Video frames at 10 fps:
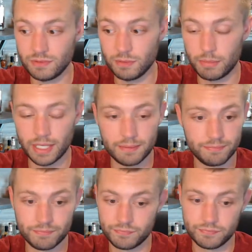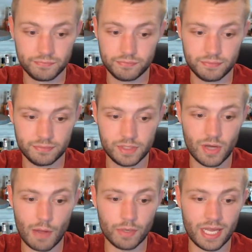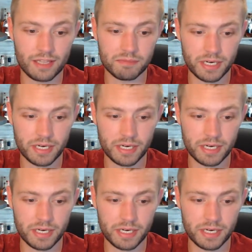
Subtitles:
But no, I wouldn't have had the money